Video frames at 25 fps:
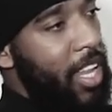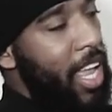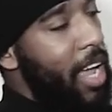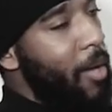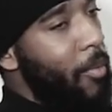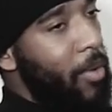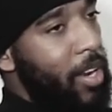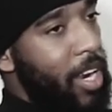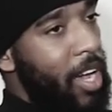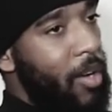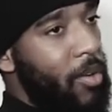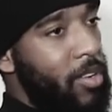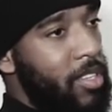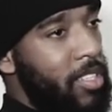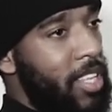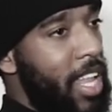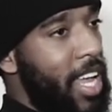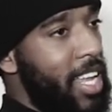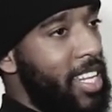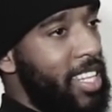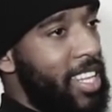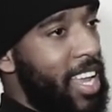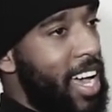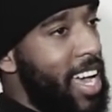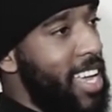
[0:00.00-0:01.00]
Like, when I was
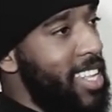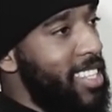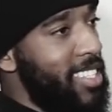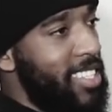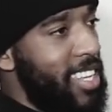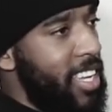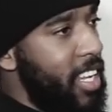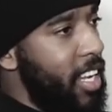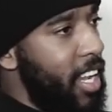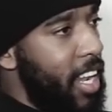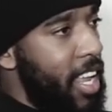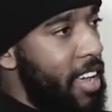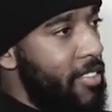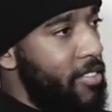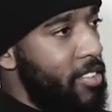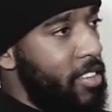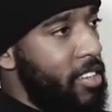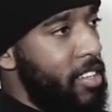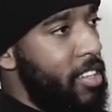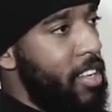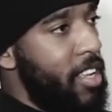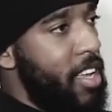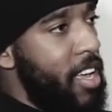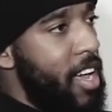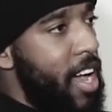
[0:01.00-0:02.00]
like 9, 10,
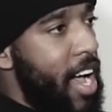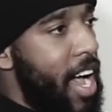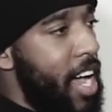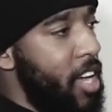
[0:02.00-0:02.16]
11,